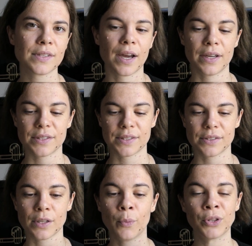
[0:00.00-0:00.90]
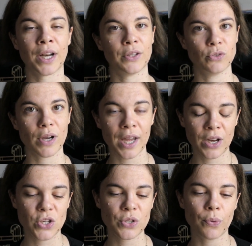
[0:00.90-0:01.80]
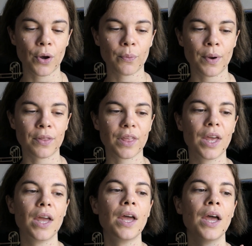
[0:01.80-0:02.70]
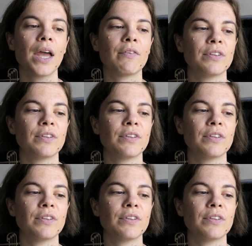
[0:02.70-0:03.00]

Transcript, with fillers: I see someone that I do energy work with, every